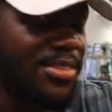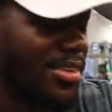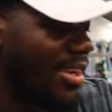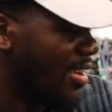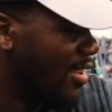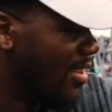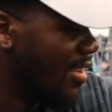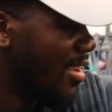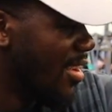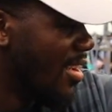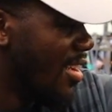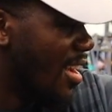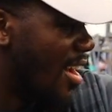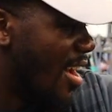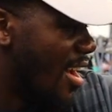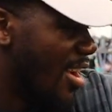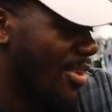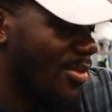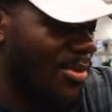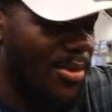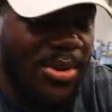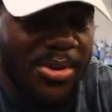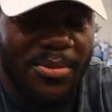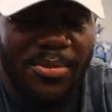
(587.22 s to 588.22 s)
know, I
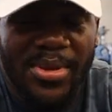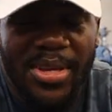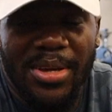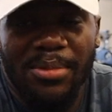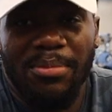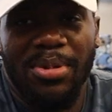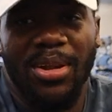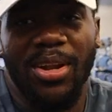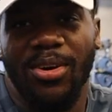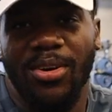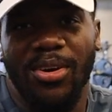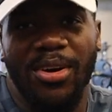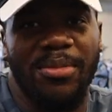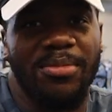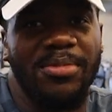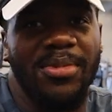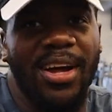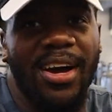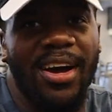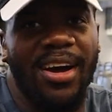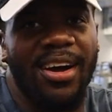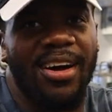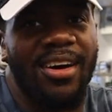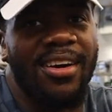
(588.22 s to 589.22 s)
don't want to be a blow-up
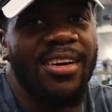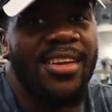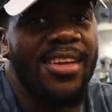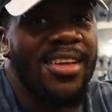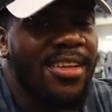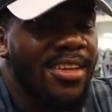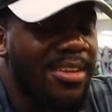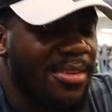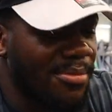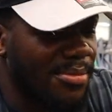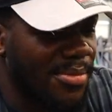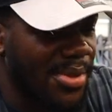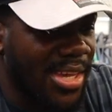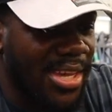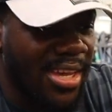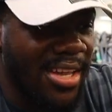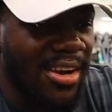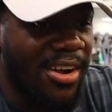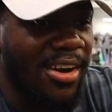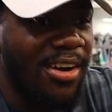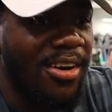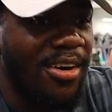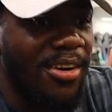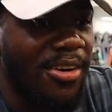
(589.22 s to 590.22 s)
dog. Be at
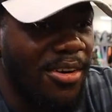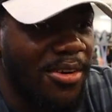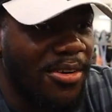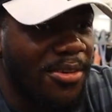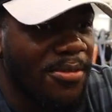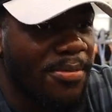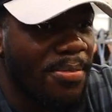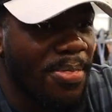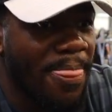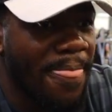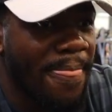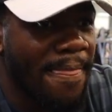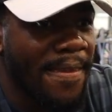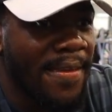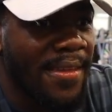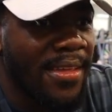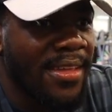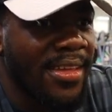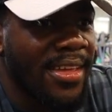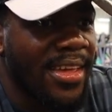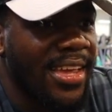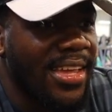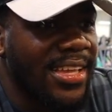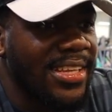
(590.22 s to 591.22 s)
home
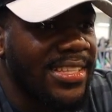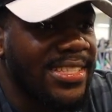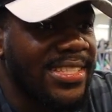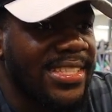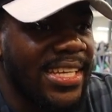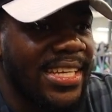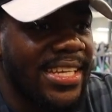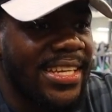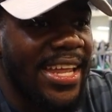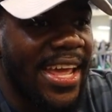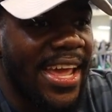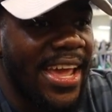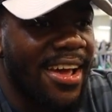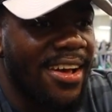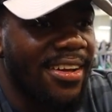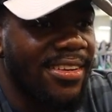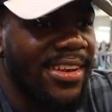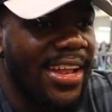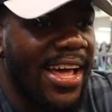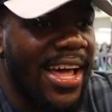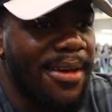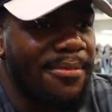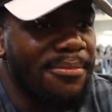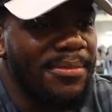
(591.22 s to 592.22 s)
and sit
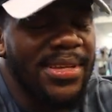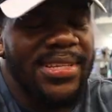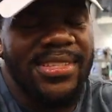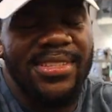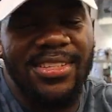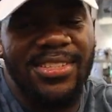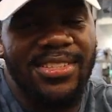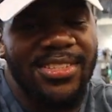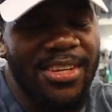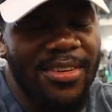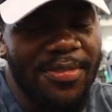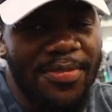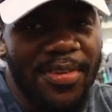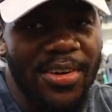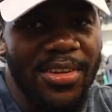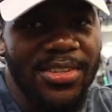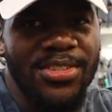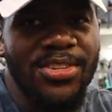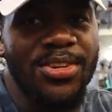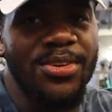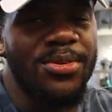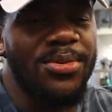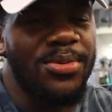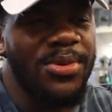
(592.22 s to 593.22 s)
down, not miss the gym for
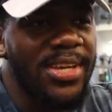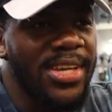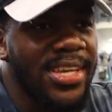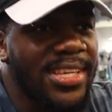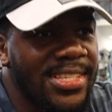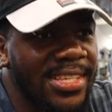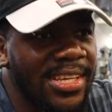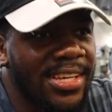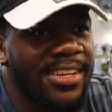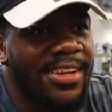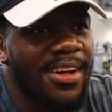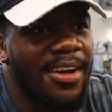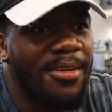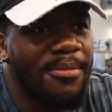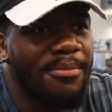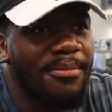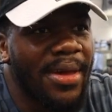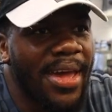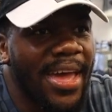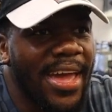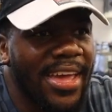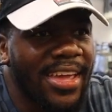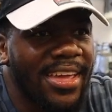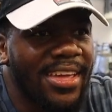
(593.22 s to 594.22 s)
2 weeks and come
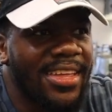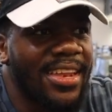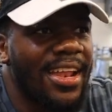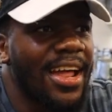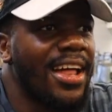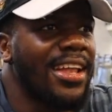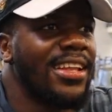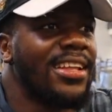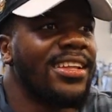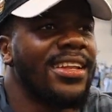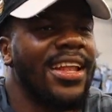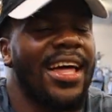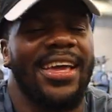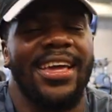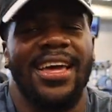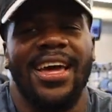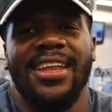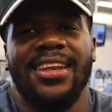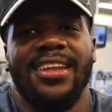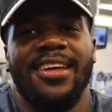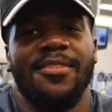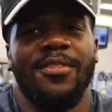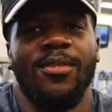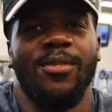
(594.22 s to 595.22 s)
back and I look like I
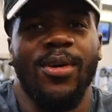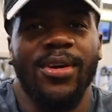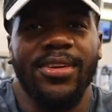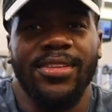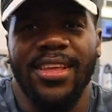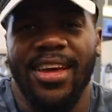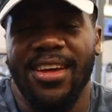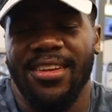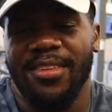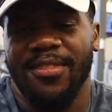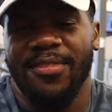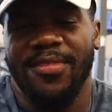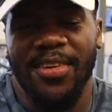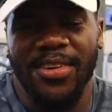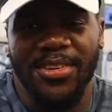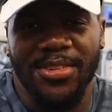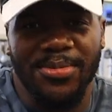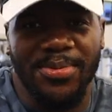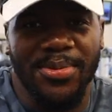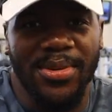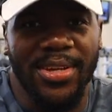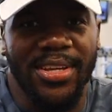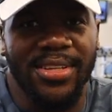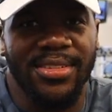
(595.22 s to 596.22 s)
never worked out in the first
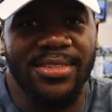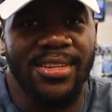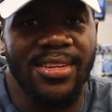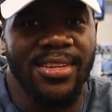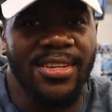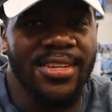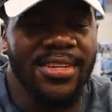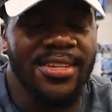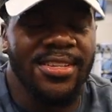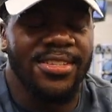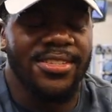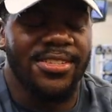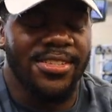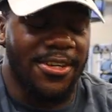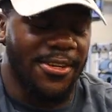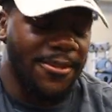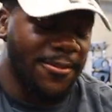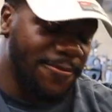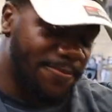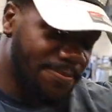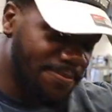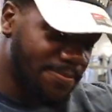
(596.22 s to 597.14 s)
place. So